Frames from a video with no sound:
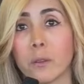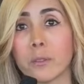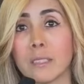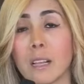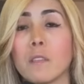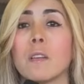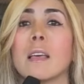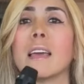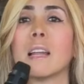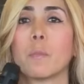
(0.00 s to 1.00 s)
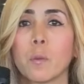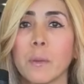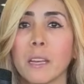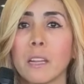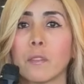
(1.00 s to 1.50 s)
yourself and a more
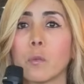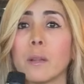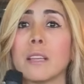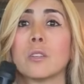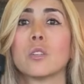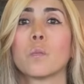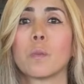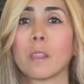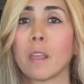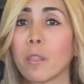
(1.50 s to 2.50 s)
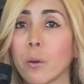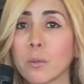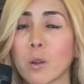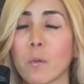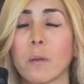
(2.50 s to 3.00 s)
meaningful relationship with
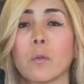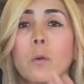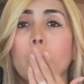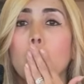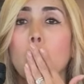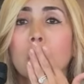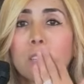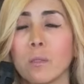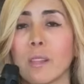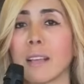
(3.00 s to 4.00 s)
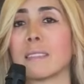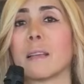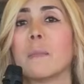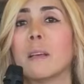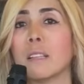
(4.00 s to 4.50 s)
those around you. Till next
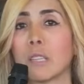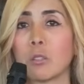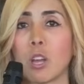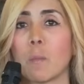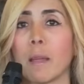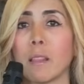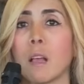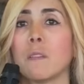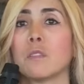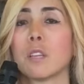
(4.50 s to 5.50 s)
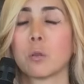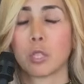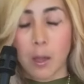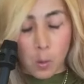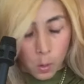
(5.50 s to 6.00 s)
time. Ciao, ciao, my loves. Ciao,
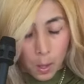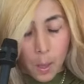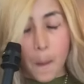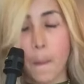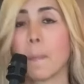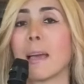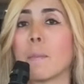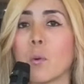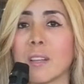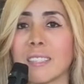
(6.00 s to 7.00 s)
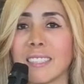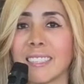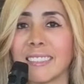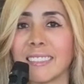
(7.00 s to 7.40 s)
ciao, my amores.